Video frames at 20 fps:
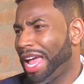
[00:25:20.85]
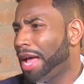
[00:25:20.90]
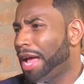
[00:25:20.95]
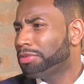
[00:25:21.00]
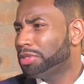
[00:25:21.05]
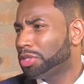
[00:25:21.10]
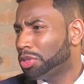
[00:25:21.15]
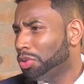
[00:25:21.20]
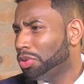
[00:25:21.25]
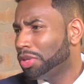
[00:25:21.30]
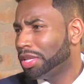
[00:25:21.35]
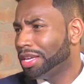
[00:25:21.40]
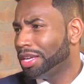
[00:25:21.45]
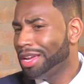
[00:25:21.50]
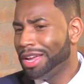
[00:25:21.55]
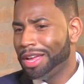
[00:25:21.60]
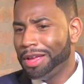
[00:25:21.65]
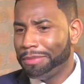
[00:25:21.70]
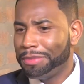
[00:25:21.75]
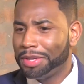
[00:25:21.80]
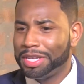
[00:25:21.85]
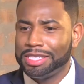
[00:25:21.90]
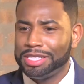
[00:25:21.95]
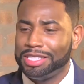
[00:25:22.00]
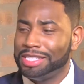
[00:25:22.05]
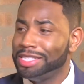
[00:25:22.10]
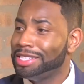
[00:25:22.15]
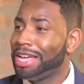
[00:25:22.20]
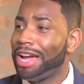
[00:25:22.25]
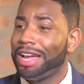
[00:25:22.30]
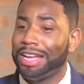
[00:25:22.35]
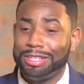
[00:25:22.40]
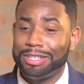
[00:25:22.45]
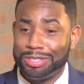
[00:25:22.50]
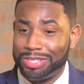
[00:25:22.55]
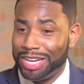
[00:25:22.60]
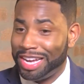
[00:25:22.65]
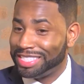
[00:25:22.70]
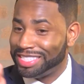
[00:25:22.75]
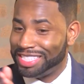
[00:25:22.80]
Absolutely. Because she's out here
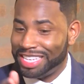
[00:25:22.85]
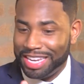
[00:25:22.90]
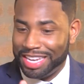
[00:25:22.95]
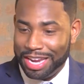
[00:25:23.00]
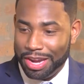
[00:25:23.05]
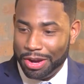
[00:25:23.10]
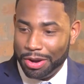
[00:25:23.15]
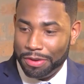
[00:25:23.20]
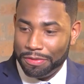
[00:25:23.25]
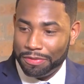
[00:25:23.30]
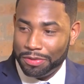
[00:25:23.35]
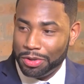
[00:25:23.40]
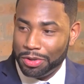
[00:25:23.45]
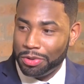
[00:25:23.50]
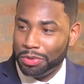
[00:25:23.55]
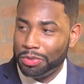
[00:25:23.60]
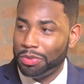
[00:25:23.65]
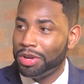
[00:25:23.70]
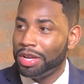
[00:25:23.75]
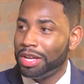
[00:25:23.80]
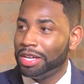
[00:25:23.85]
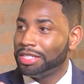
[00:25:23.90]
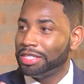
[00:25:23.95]
trying to take care of you,